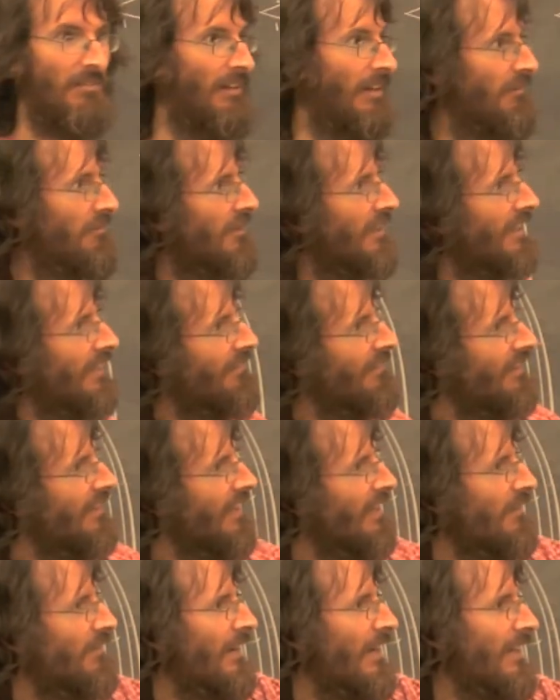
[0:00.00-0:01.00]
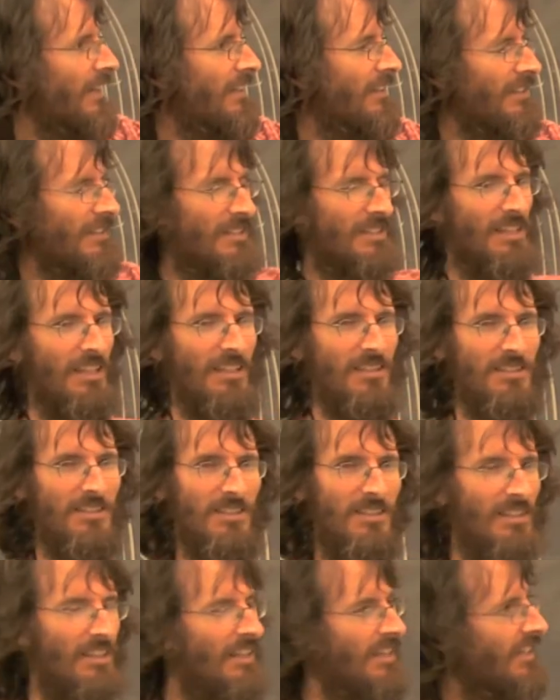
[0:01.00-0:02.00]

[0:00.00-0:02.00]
Right? You can even think about it in this case.